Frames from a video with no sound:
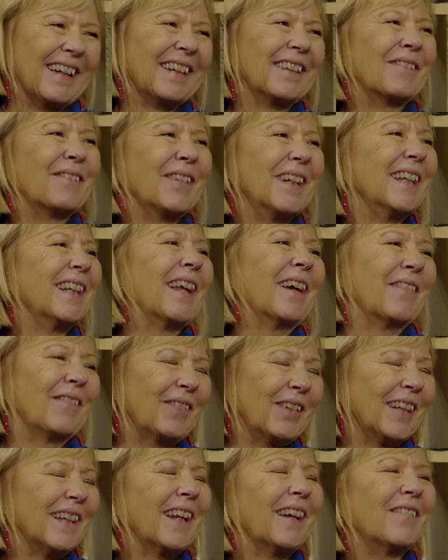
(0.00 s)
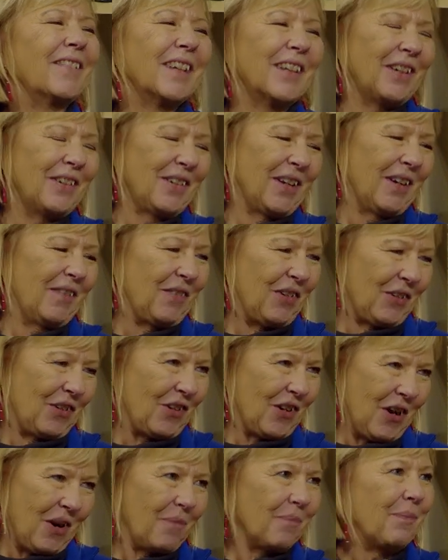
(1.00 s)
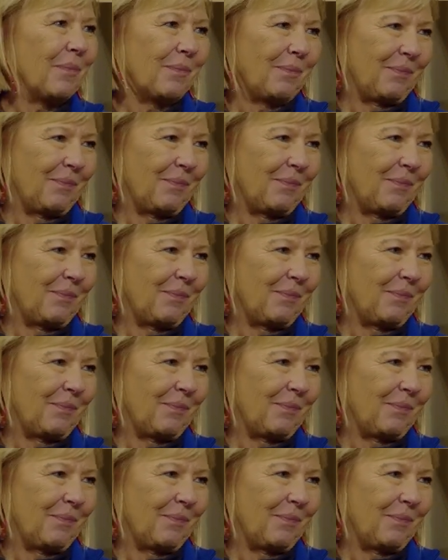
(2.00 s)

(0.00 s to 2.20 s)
We love that you love your job.